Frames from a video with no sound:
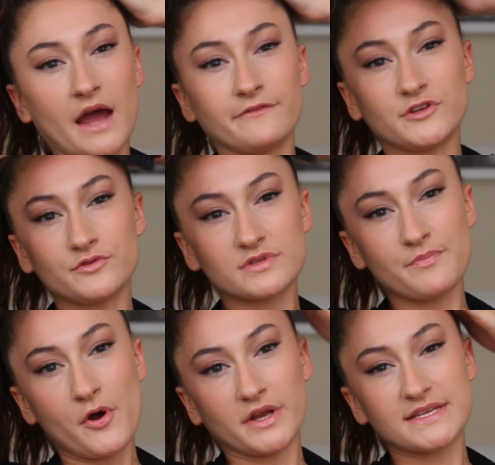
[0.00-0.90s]
I've used the
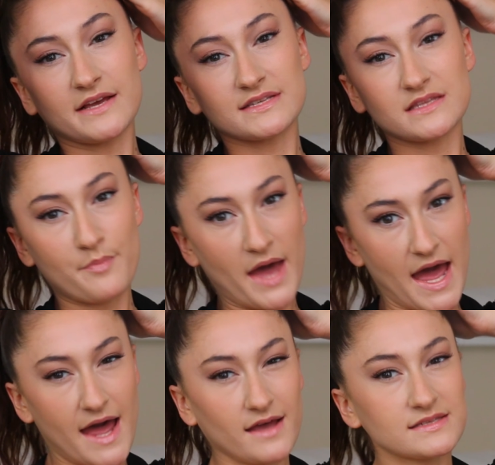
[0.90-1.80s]
ponytails in the
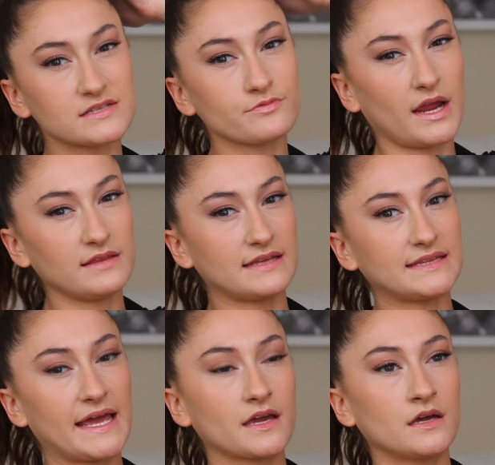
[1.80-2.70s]
past, right? That
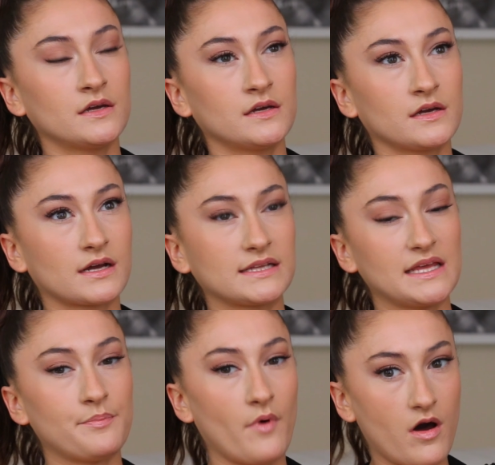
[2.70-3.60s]
like
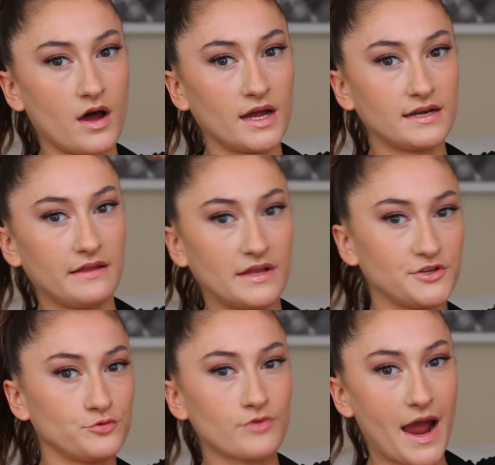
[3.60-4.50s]
clip on and then
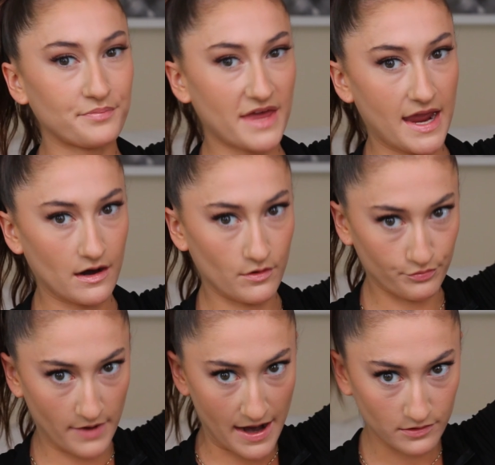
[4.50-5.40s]
you wrap the hair
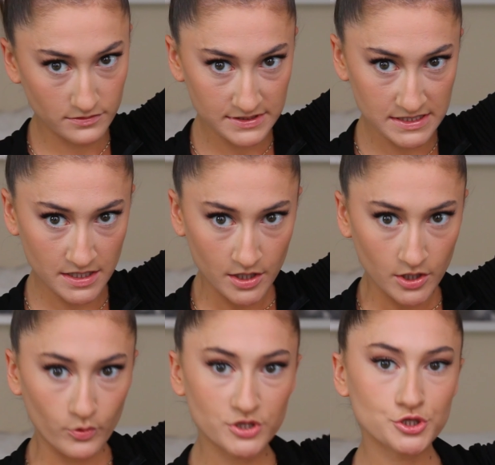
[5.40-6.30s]
around,
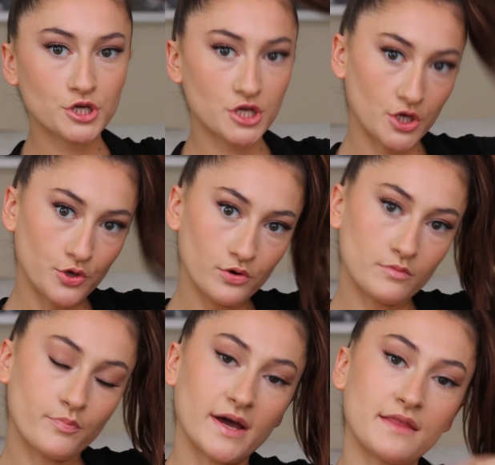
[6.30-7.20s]
which are
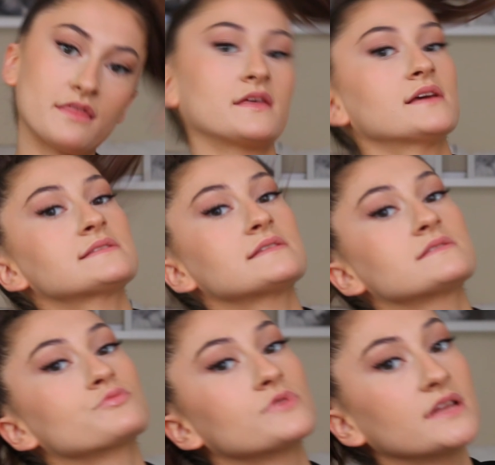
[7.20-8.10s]
cute, but this
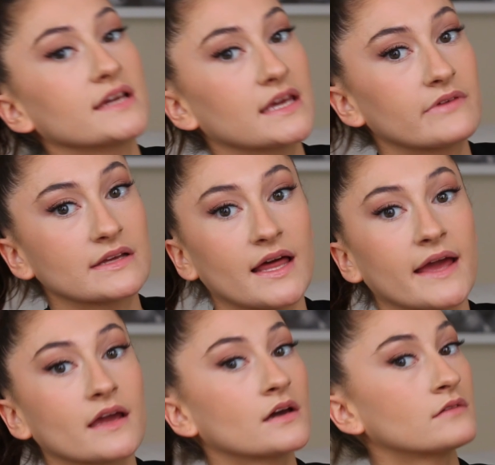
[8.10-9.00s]
is really giving like